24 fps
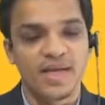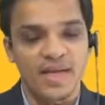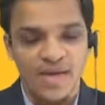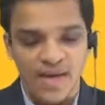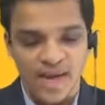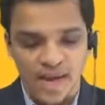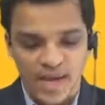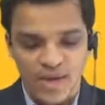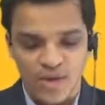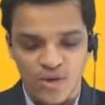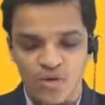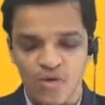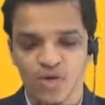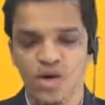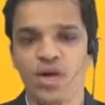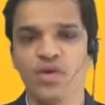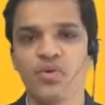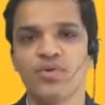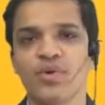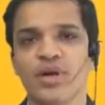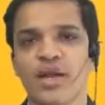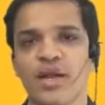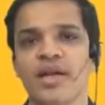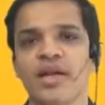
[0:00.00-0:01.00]
Like go
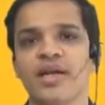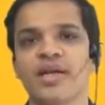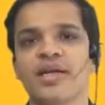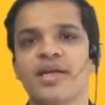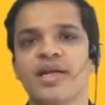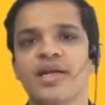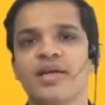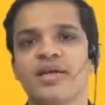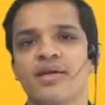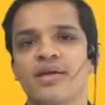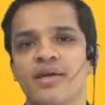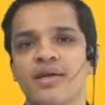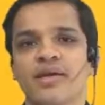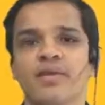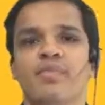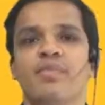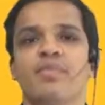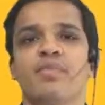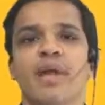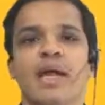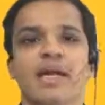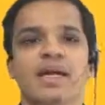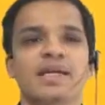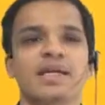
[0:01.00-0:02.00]
down rent. In
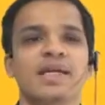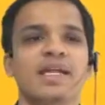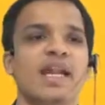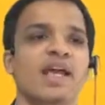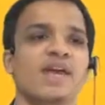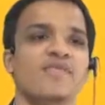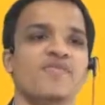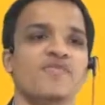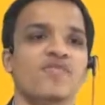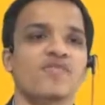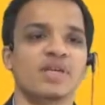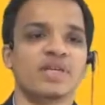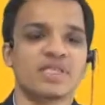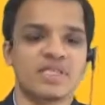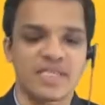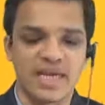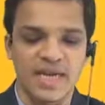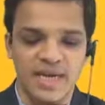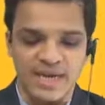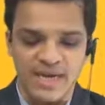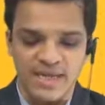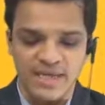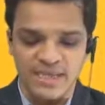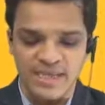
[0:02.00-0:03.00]
practical life, you
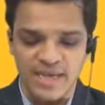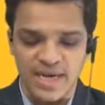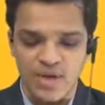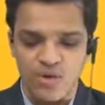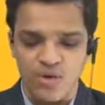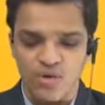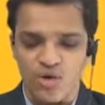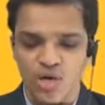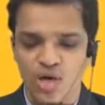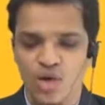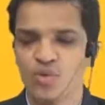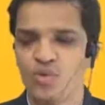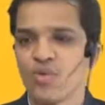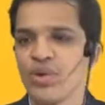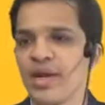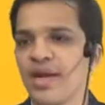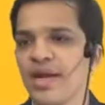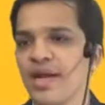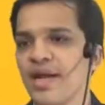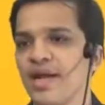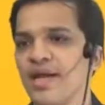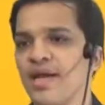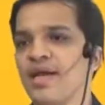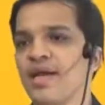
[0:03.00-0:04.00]
understand it's like go down
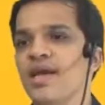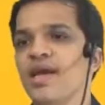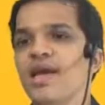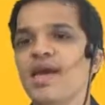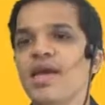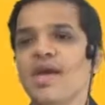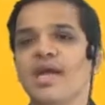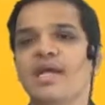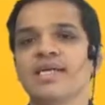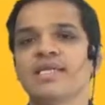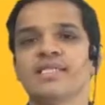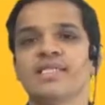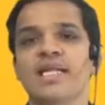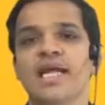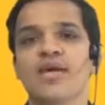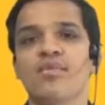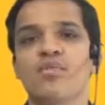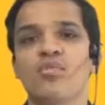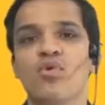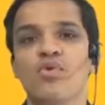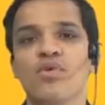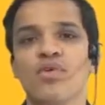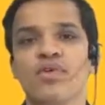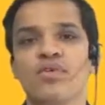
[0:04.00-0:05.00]
rent. It's like
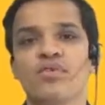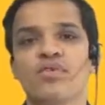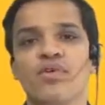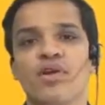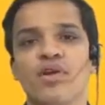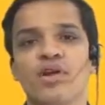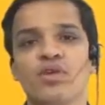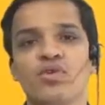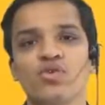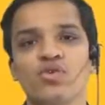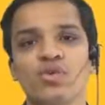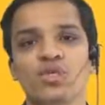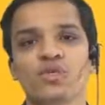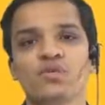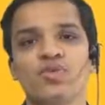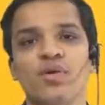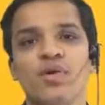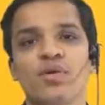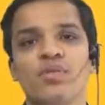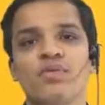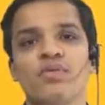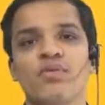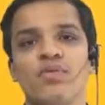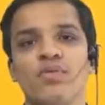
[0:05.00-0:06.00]
moving one goods
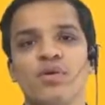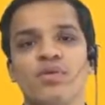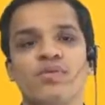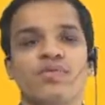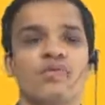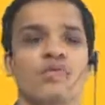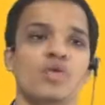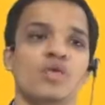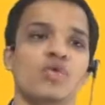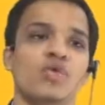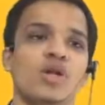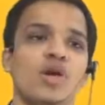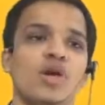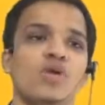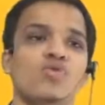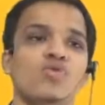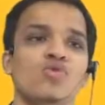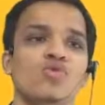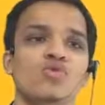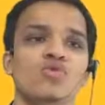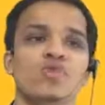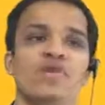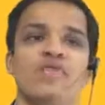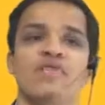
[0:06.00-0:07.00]
from go down
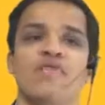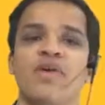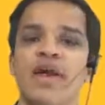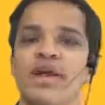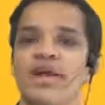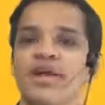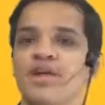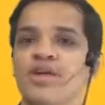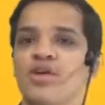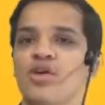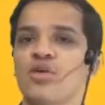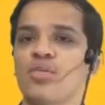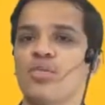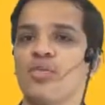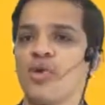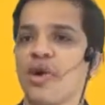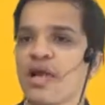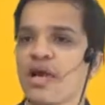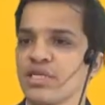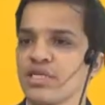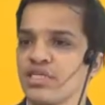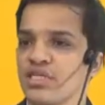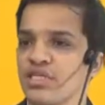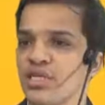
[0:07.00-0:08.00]
to the factory or
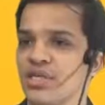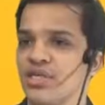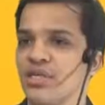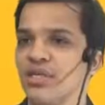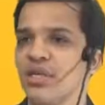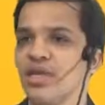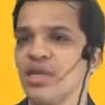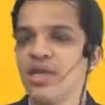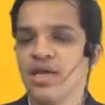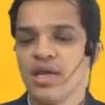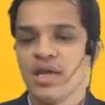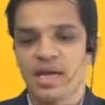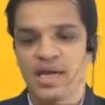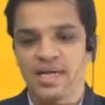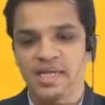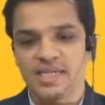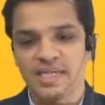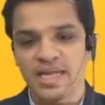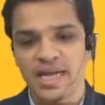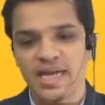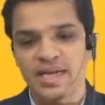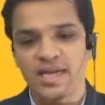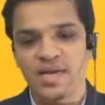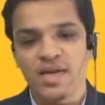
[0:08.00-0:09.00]
production. It is
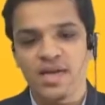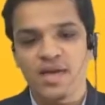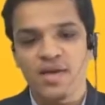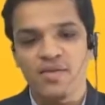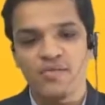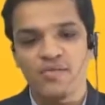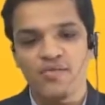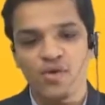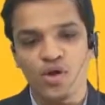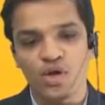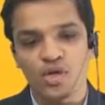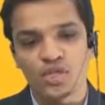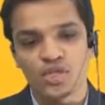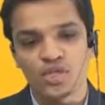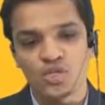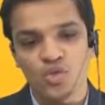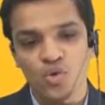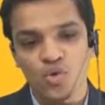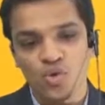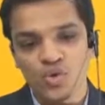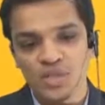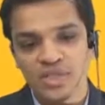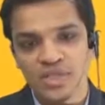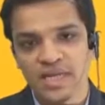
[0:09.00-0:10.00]
like for
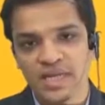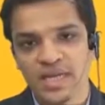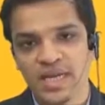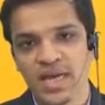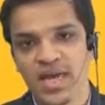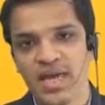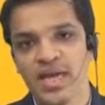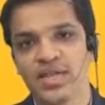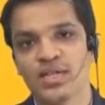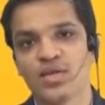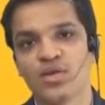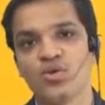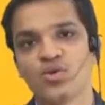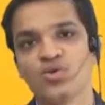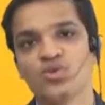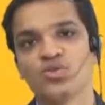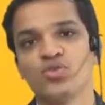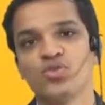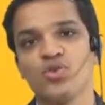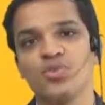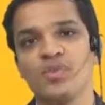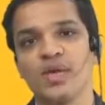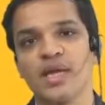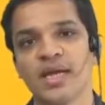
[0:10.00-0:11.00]
stores area, the goods
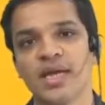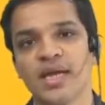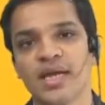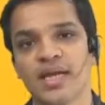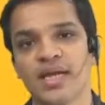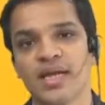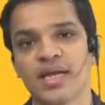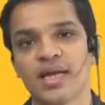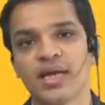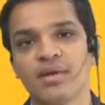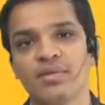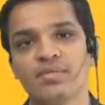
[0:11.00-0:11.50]
should be again.